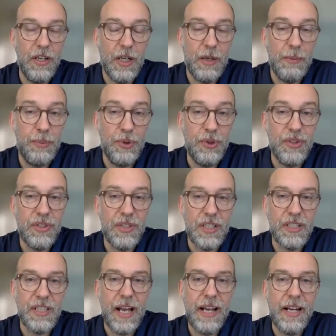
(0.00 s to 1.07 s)
You're going to pull
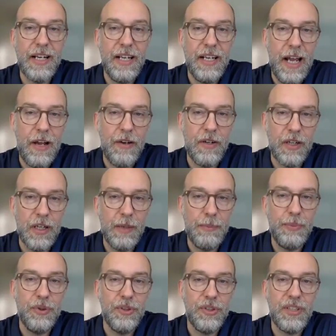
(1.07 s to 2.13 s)
society down. You're going to
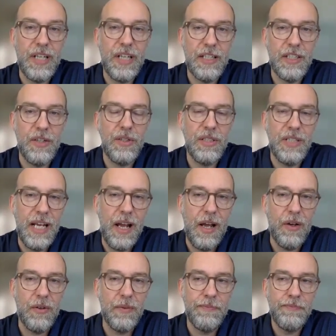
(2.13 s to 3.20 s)
pull statutes
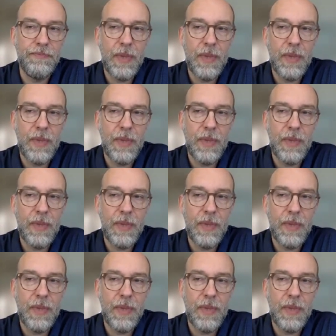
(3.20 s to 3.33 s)
down.